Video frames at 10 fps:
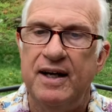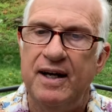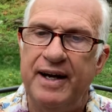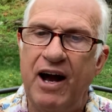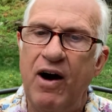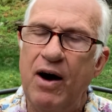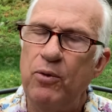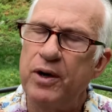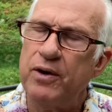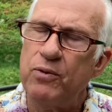Now, I
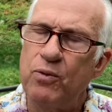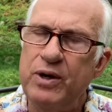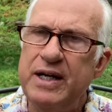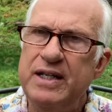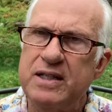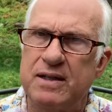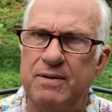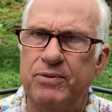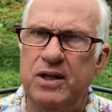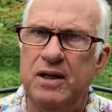want to read
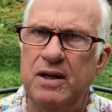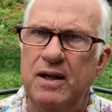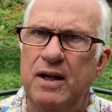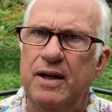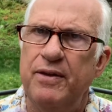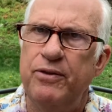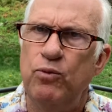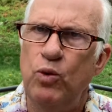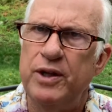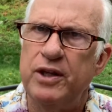something
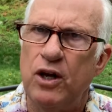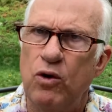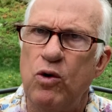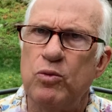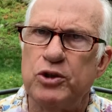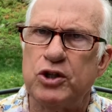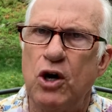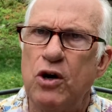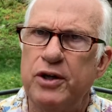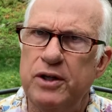when the Lord was
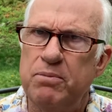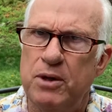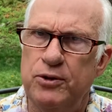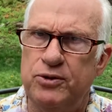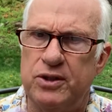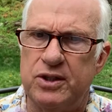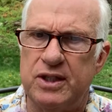talking to Moses.